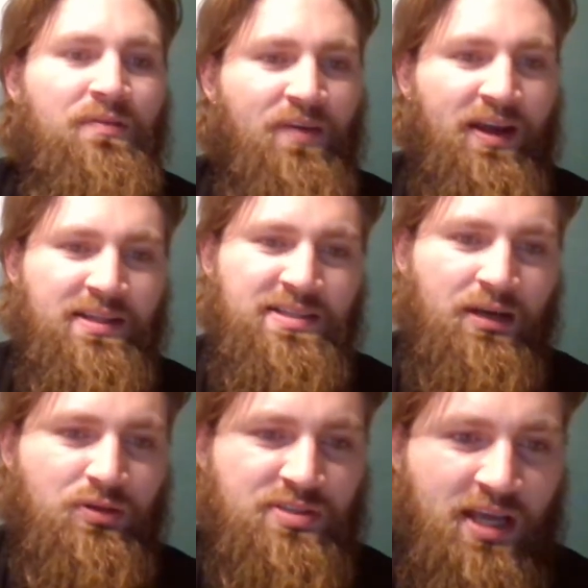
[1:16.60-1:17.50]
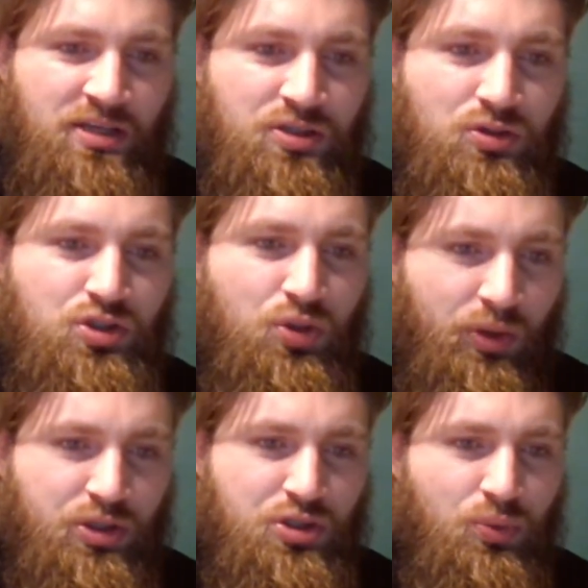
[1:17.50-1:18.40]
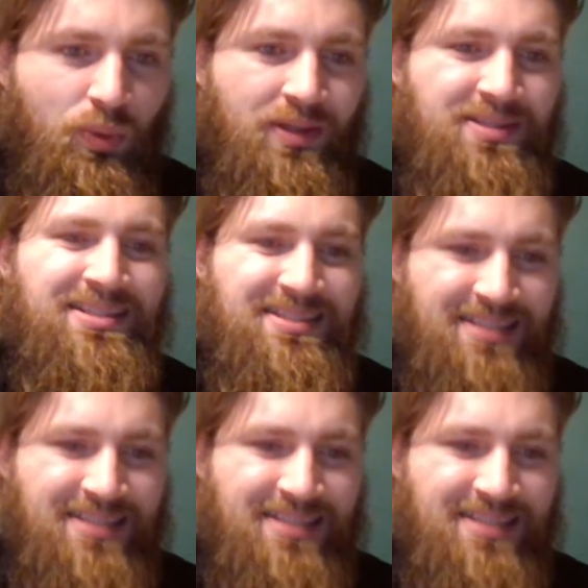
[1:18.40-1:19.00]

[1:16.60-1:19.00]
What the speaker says: Fighting Thiago Santos, 22 wins,